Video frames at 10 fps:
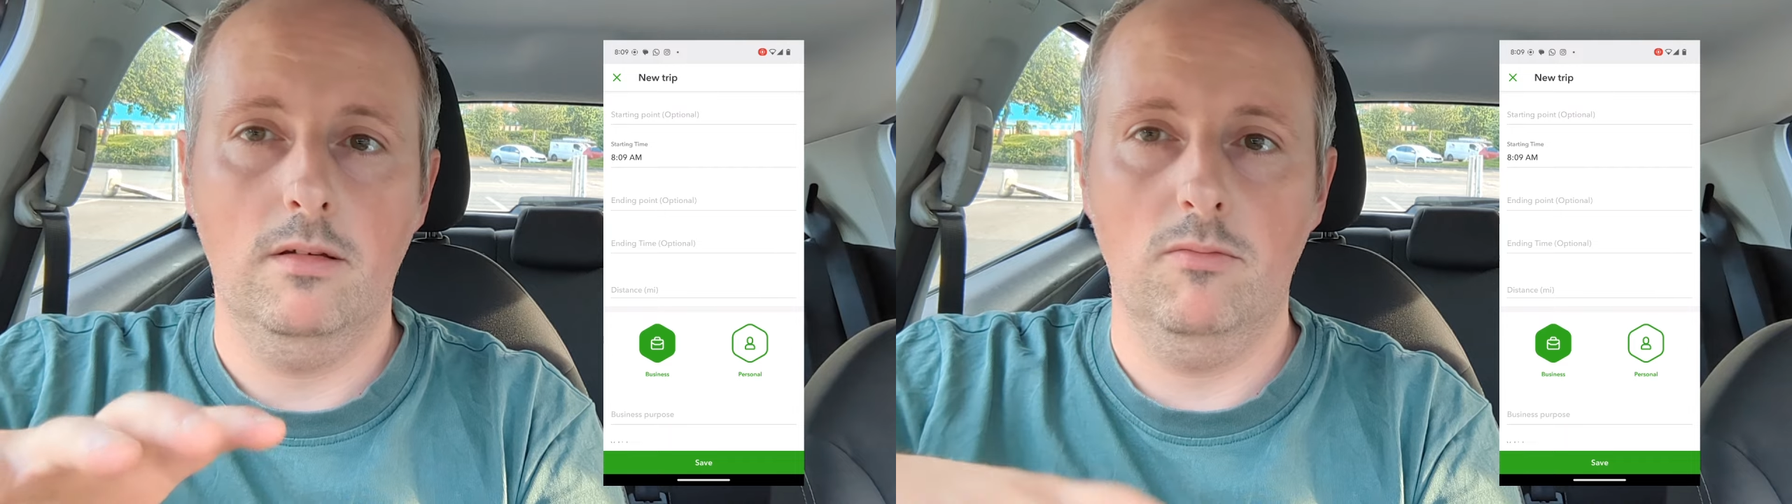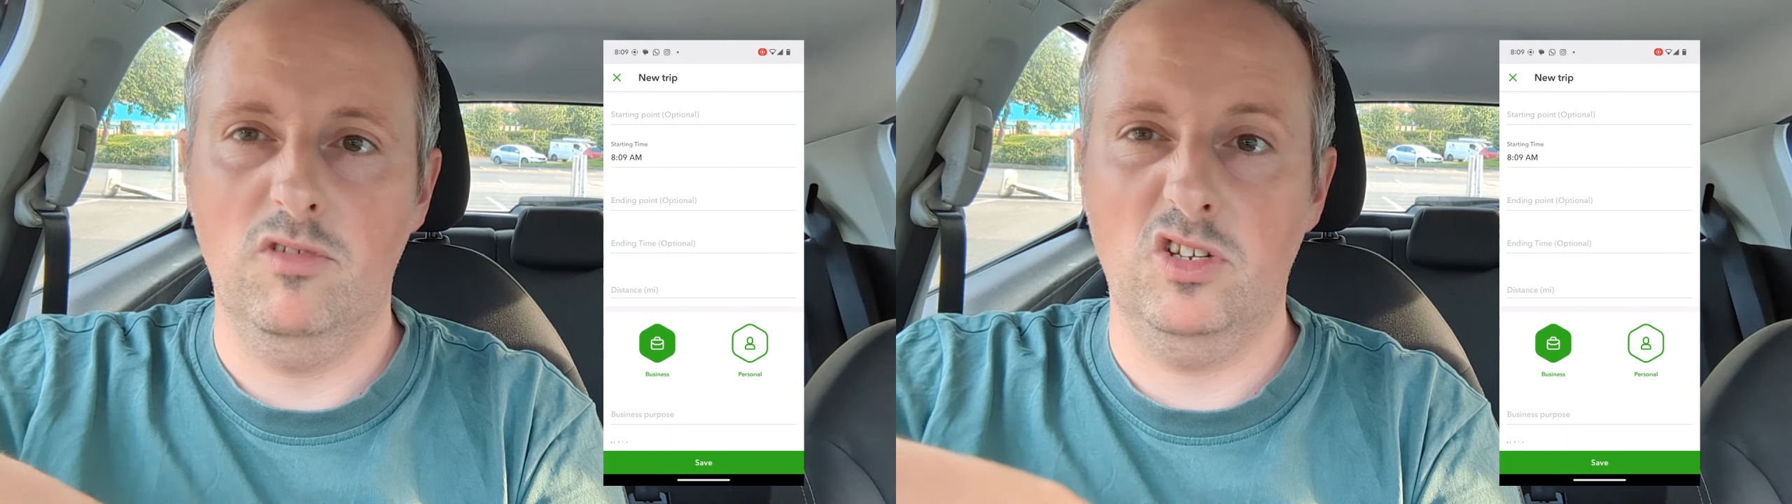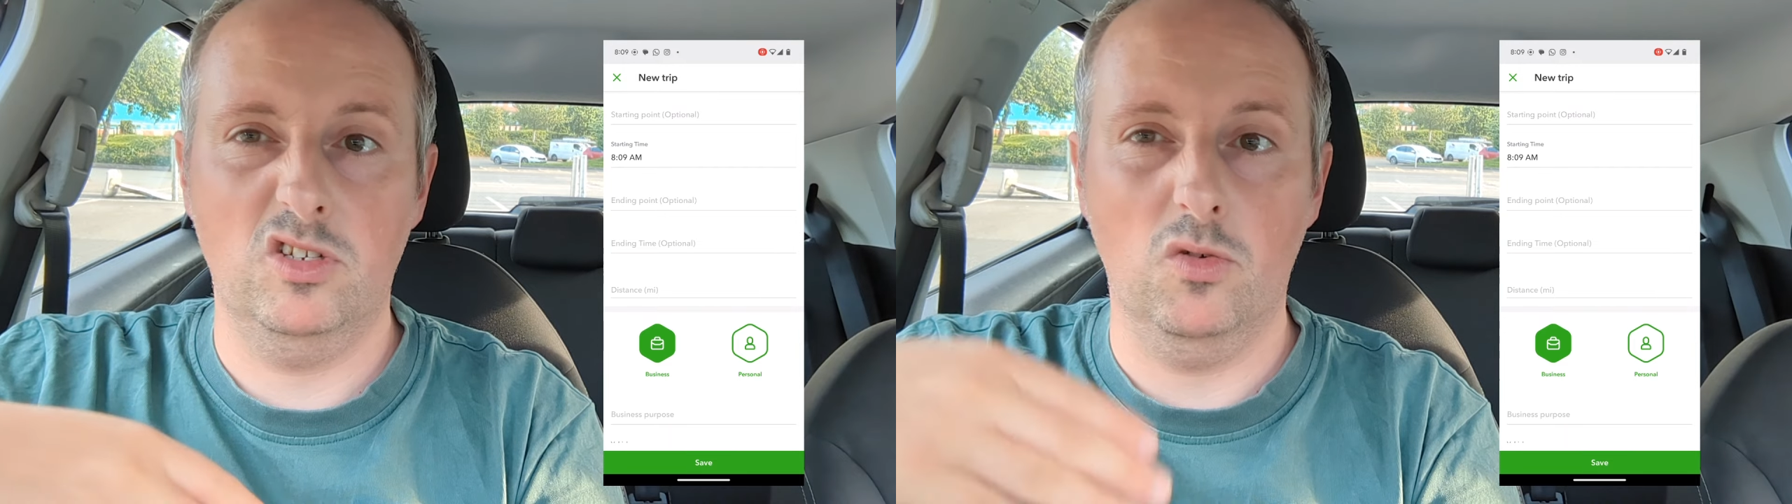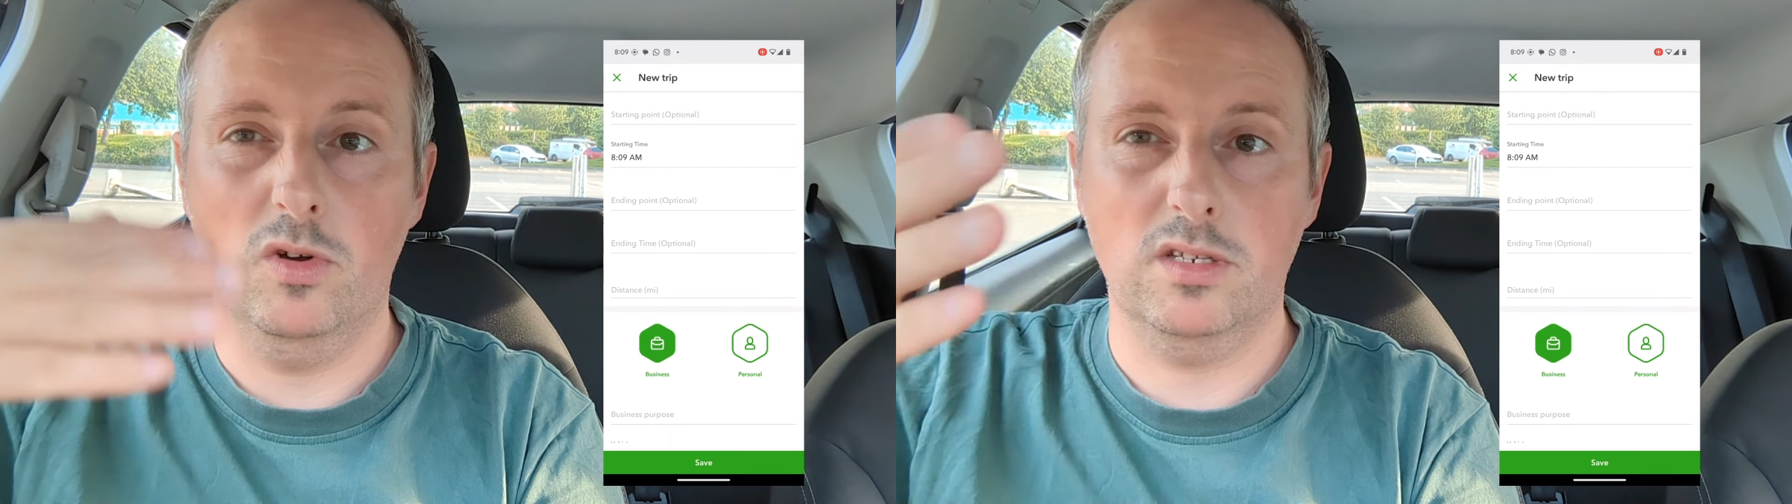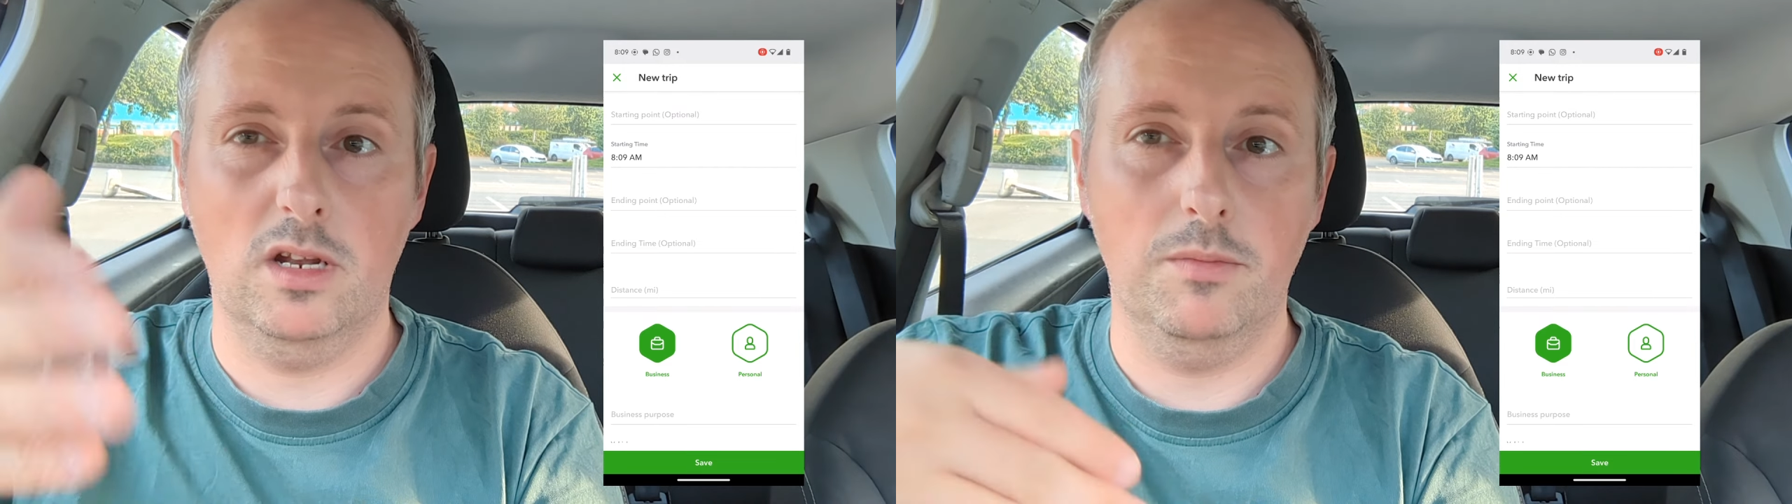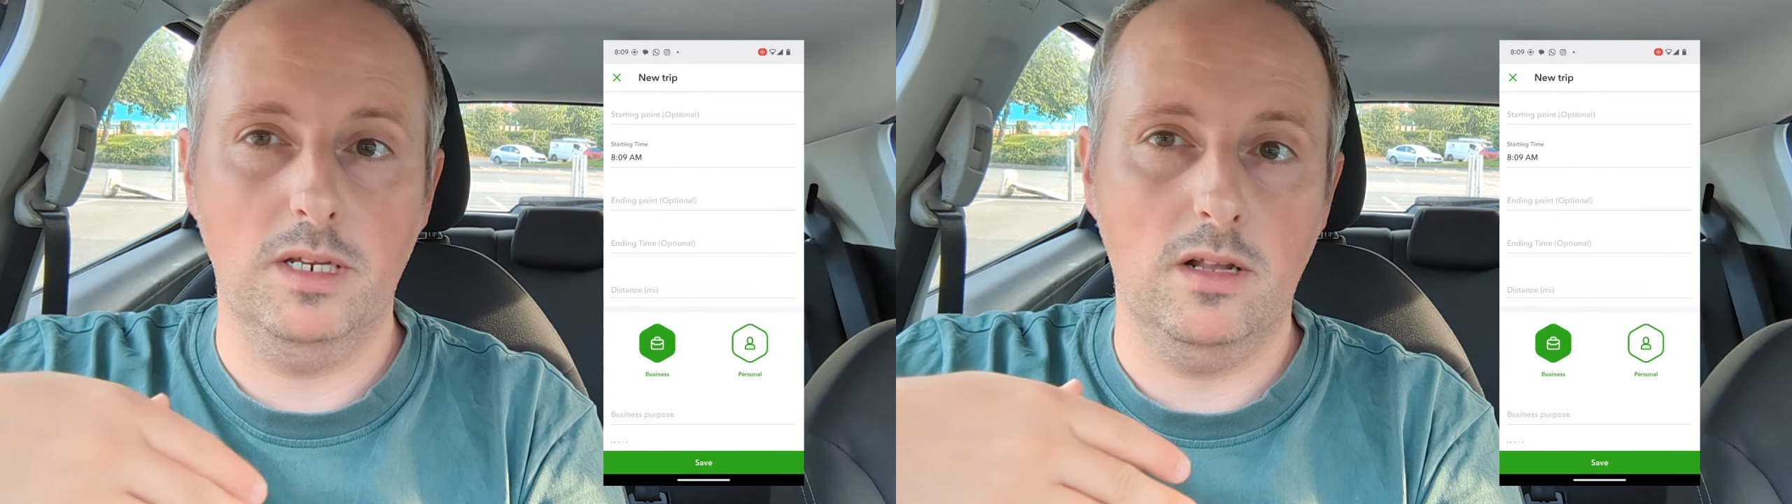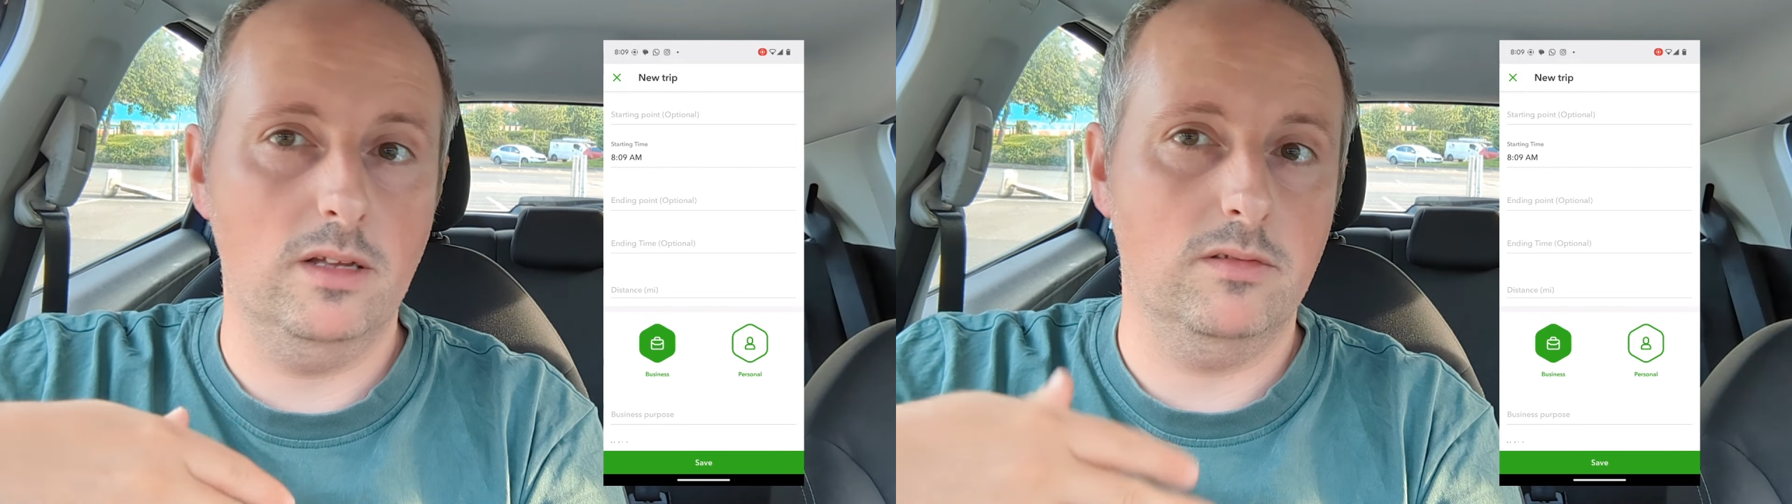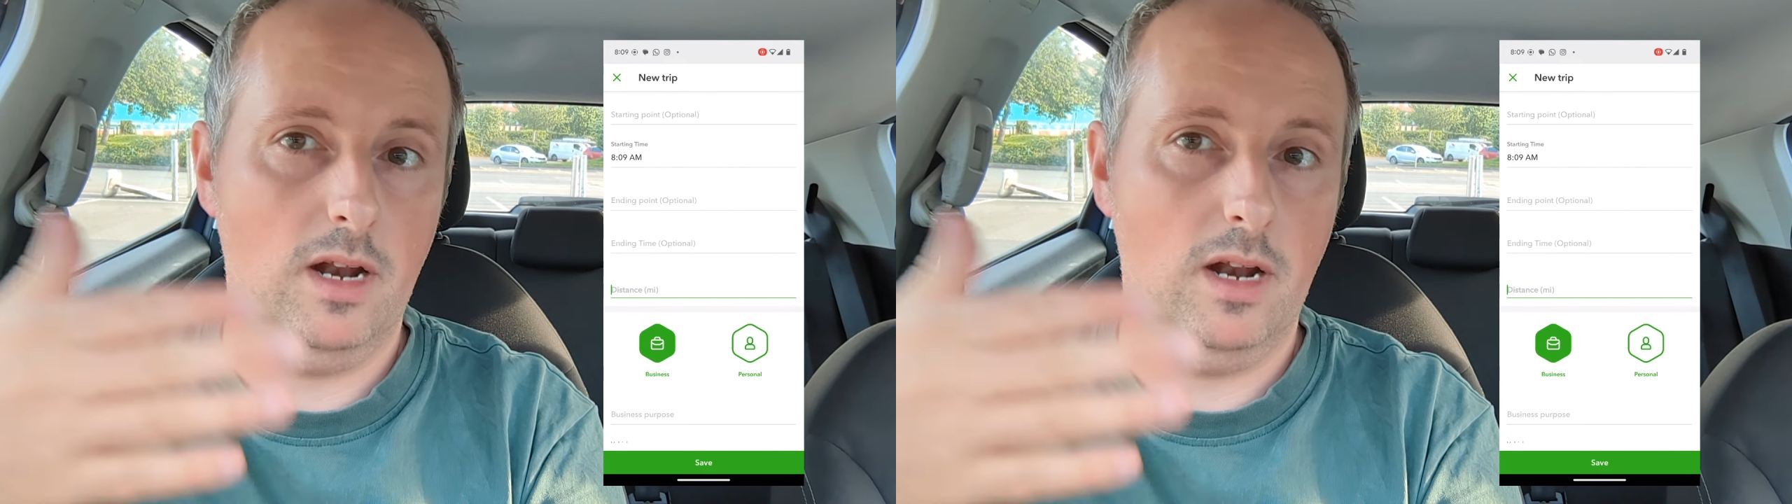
which is always going to be like